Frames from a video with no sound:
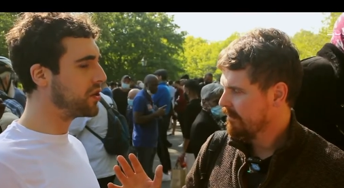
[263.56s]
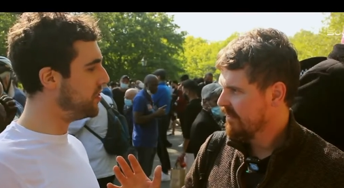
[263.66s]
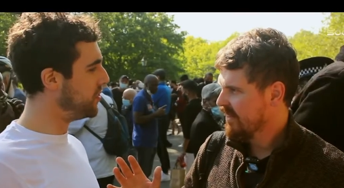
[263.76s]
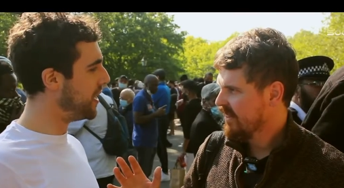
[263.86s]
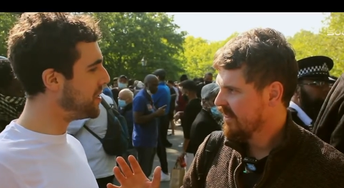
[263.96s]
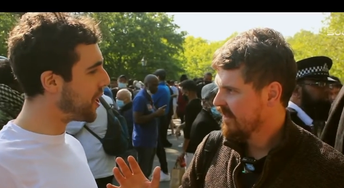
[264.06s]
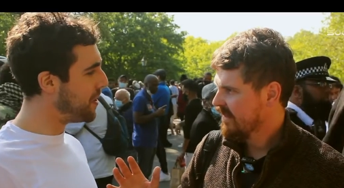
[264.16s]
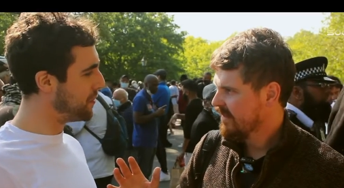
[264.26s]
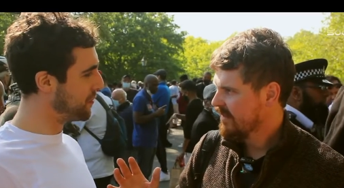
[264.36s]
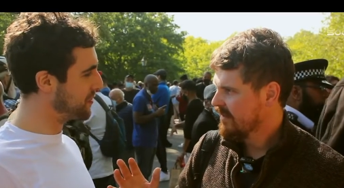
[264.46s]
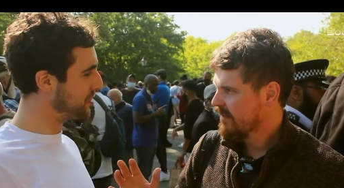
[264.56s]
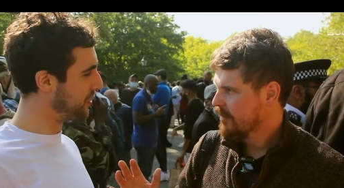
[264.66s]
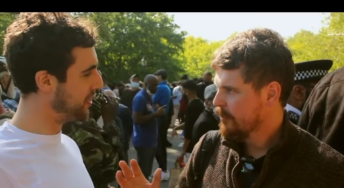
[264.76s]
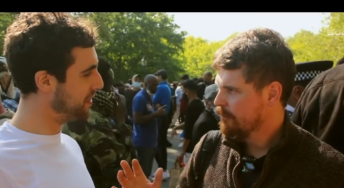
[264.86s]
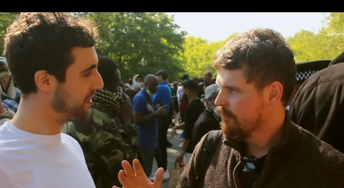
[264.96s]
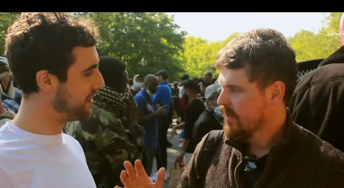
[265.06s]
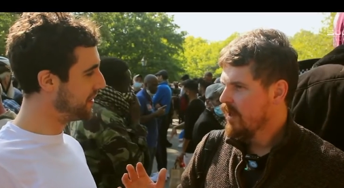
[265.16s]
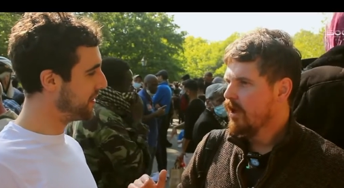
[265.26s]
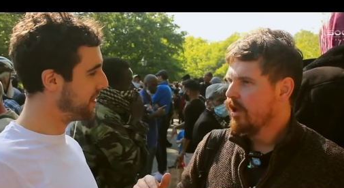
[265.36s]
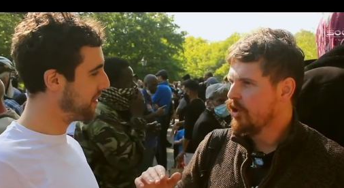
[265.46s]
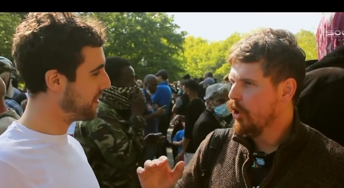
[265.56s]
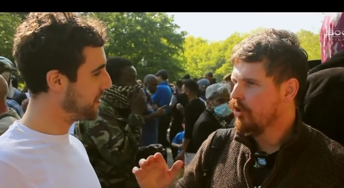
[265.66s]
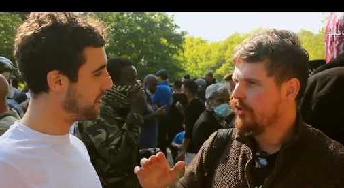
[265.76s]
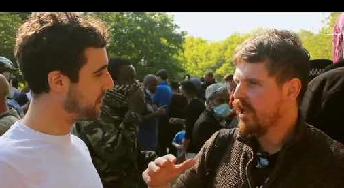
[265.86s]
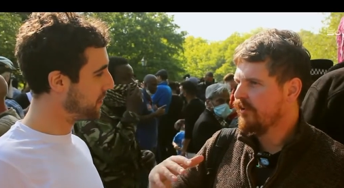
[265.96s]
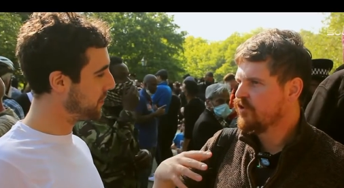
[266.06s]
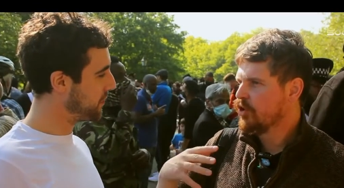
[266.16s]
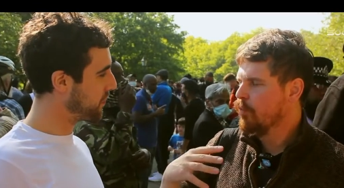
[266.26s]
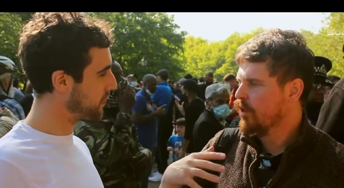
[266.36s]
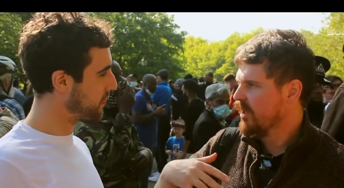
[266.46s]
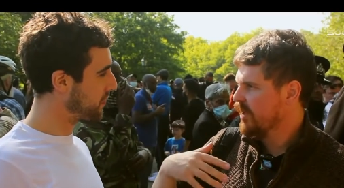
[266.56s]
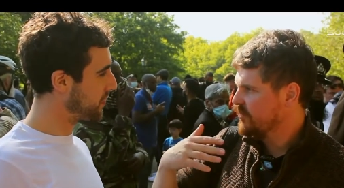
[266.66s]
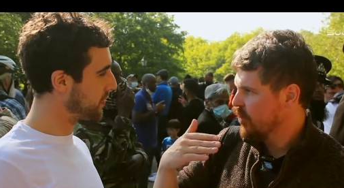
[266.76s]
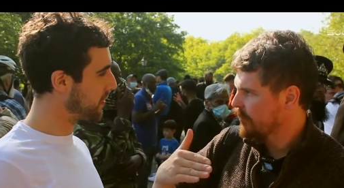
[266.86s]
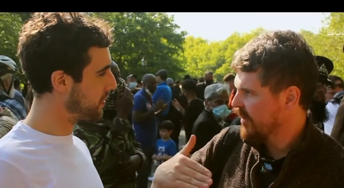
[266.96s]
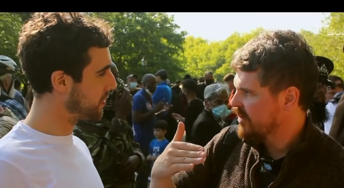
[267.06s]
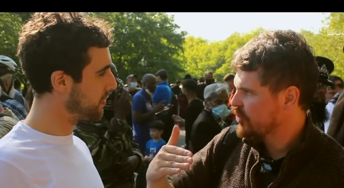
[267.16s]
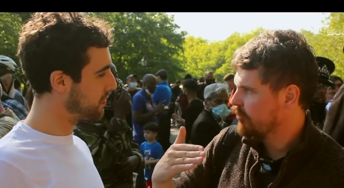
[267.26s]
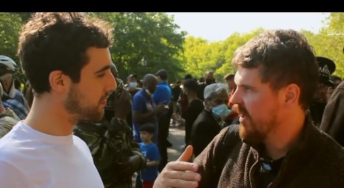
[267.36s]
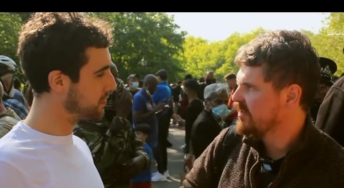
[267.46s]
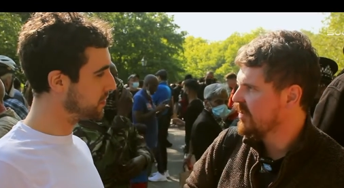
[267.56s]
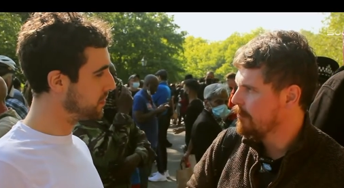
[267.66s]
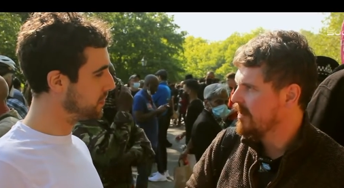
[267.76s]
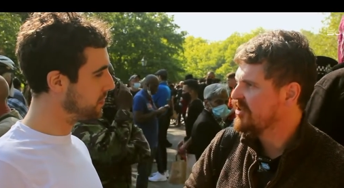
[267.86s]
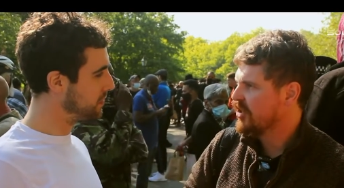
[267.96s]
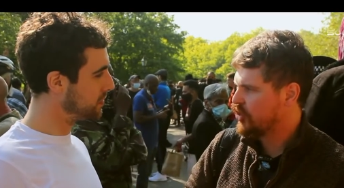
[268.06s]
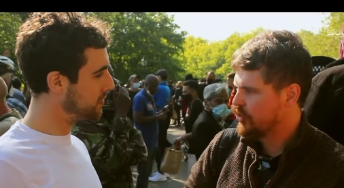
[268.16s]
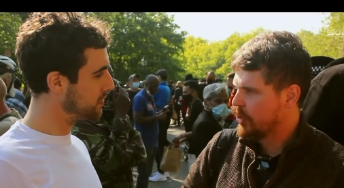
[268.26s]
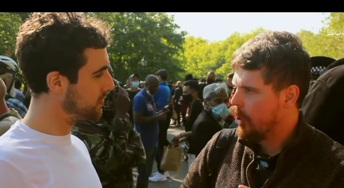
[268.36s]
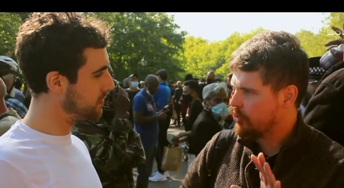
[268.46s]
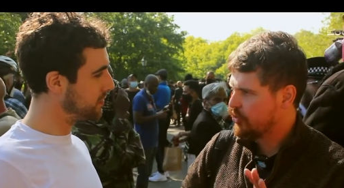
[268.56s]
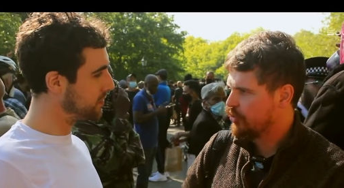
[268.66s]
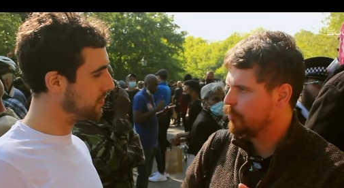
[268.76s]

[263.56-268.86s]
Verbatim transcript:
Speaker 1: God can do that. You can't put rules on
Speaker 2: God. God. If someone, if something is created, it means it starts